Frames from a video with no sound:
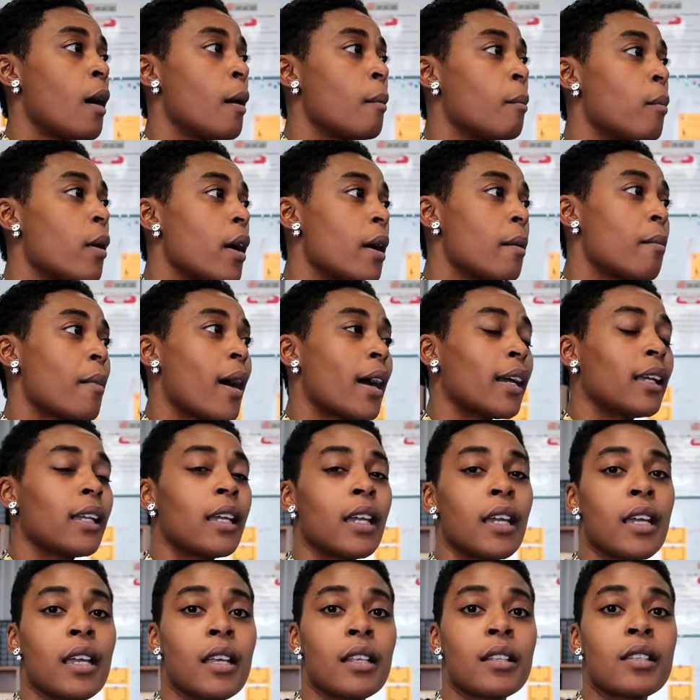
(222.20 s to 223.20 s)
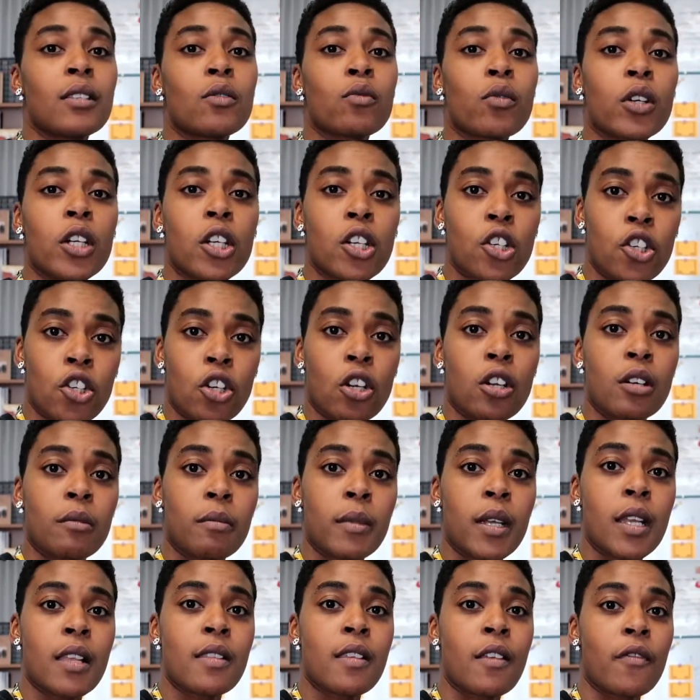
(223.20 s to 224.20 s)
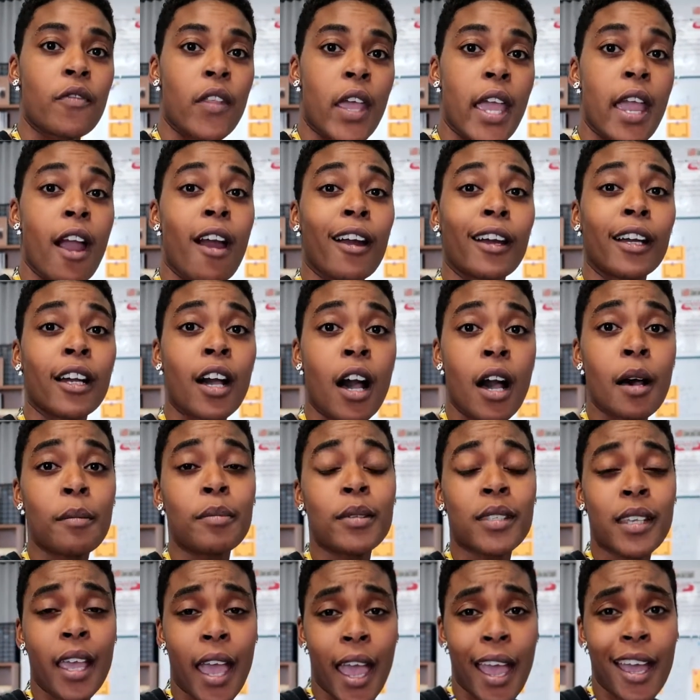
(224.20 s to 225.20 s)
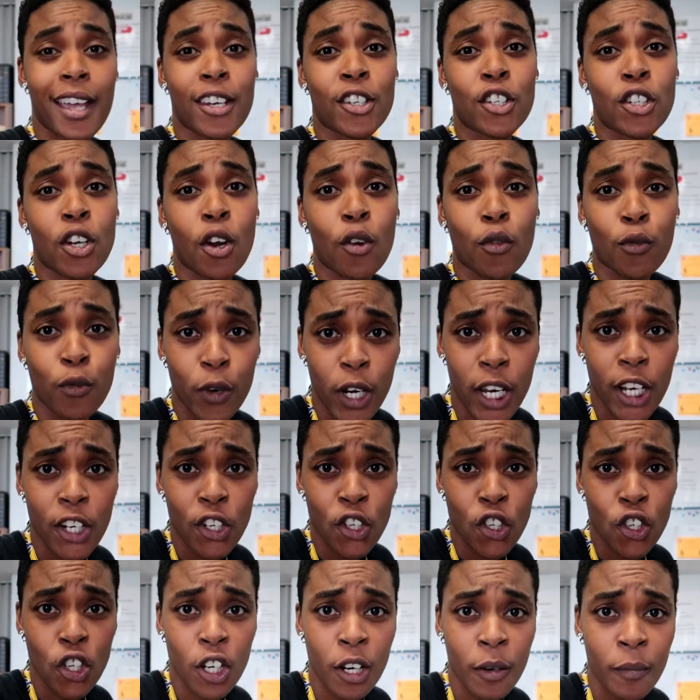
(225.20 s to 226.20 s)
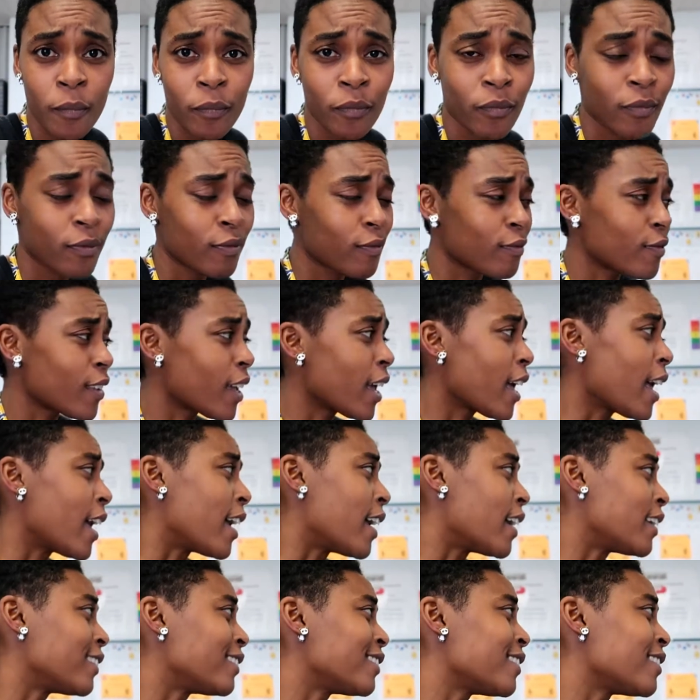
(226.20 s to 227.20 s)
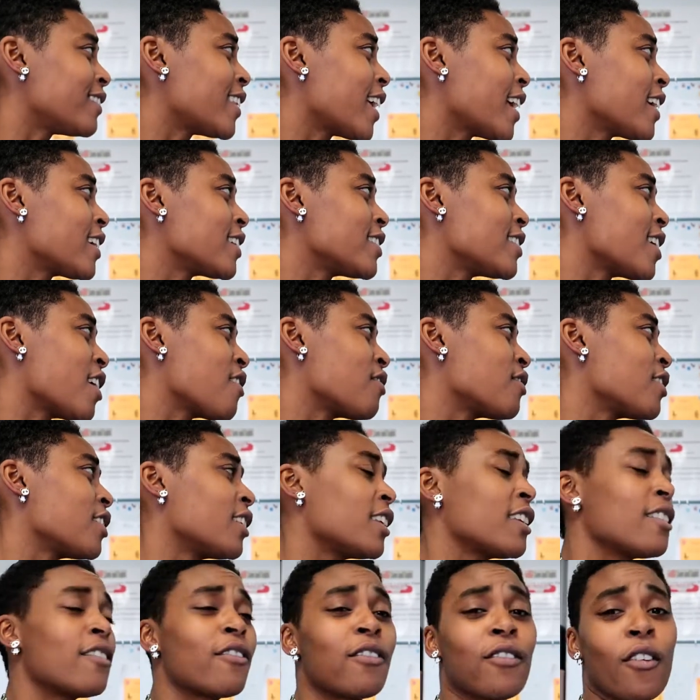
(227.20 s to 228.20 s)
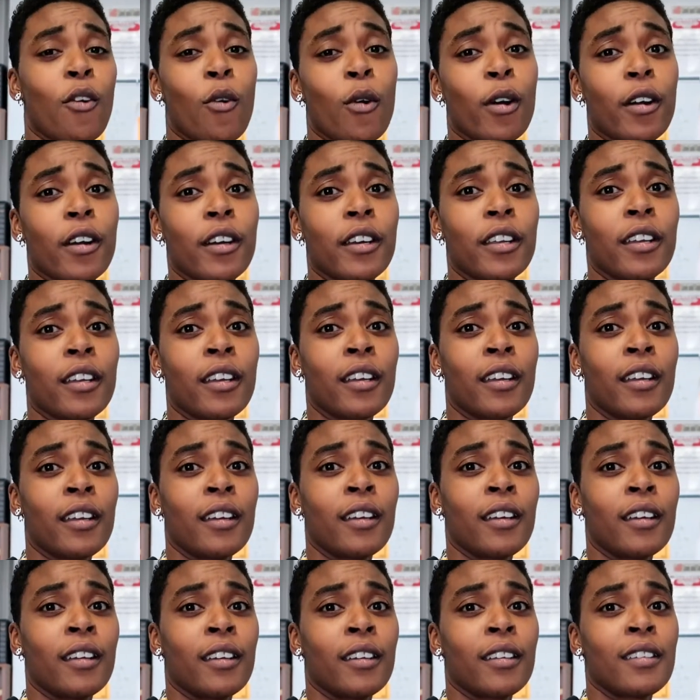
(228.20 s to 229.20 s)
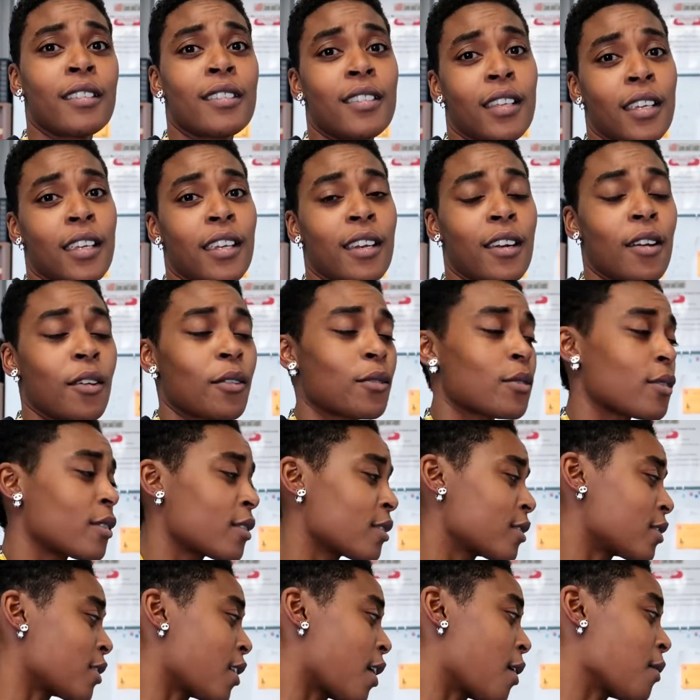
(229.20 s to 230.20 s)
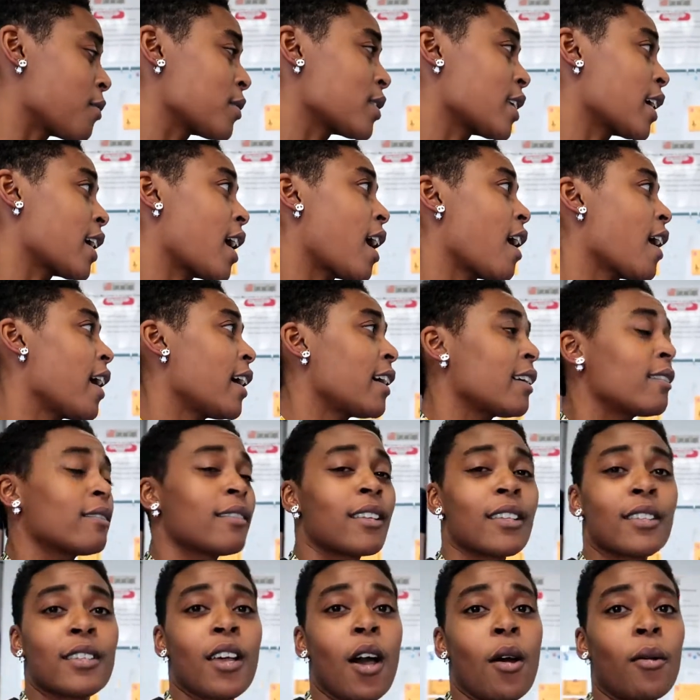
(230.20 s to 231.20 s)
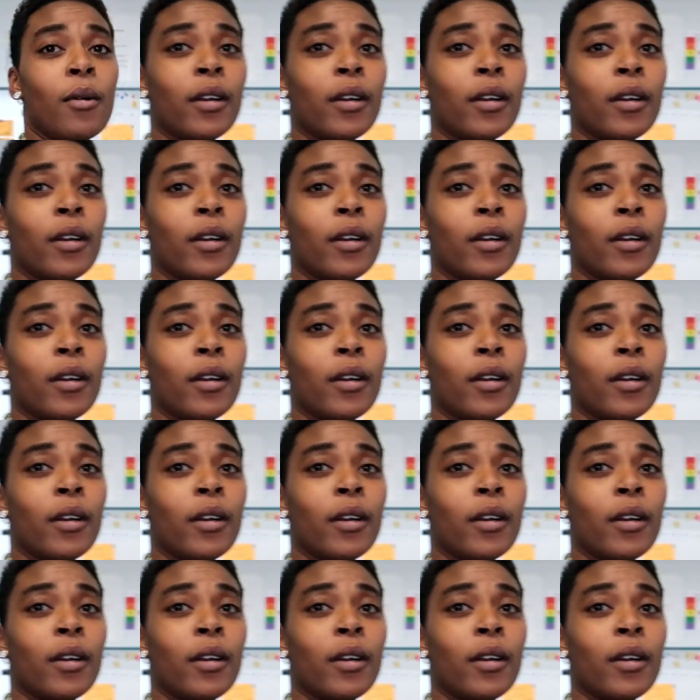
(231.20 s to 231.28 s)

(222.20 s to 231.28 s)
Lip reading: But my kids reassured me that they are Cubs Cash rich and they could definitely afford sticky notes. So I was like, all right, let's go